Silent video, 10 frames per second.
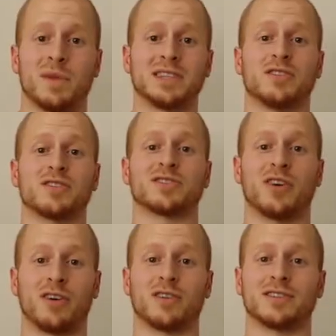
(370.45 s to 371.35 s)
My dog
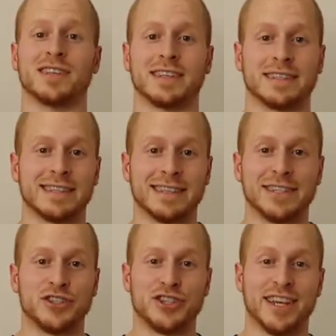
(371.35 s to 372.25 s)
Tonks is
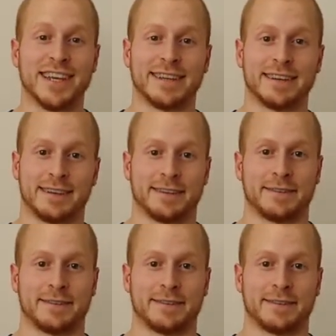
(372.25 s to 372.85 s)
legit.